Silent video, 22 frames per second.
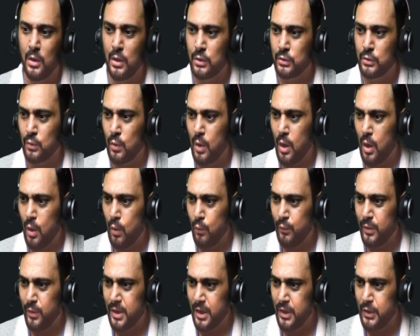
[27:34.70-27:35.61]
So how
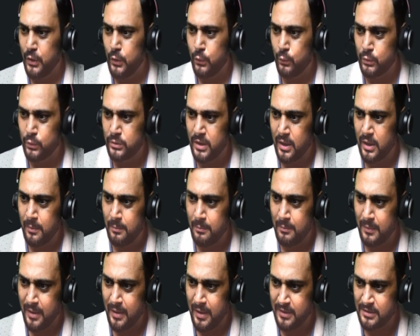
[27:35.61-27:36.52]
we can use here,
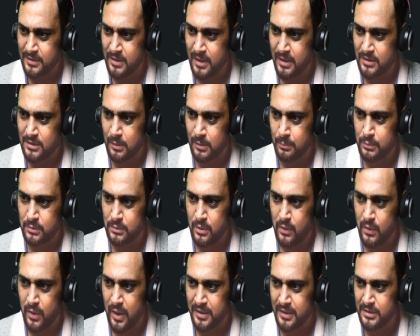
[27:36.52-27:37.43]
it's a
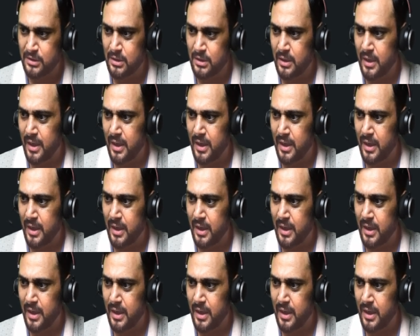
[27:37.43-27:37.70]
subtraction